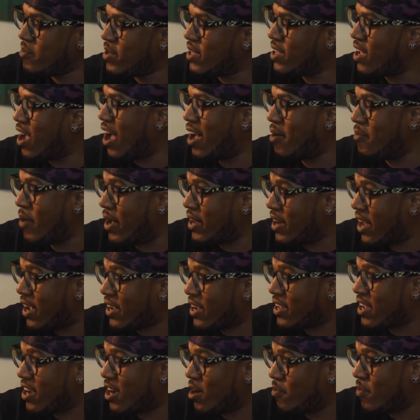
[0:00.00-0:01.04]
I mean, y'all might
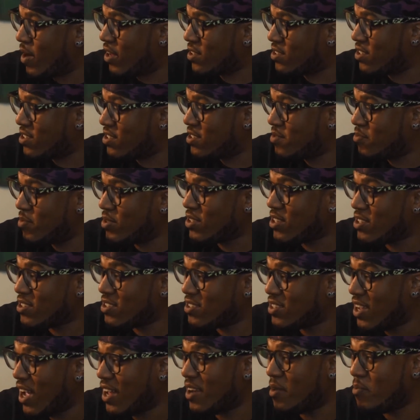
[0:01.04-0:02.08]
not care about this, but
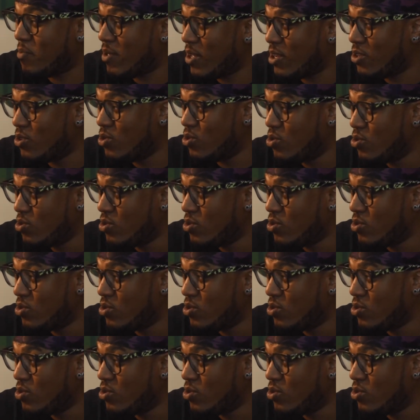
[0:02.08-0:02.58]
this is kind of big news.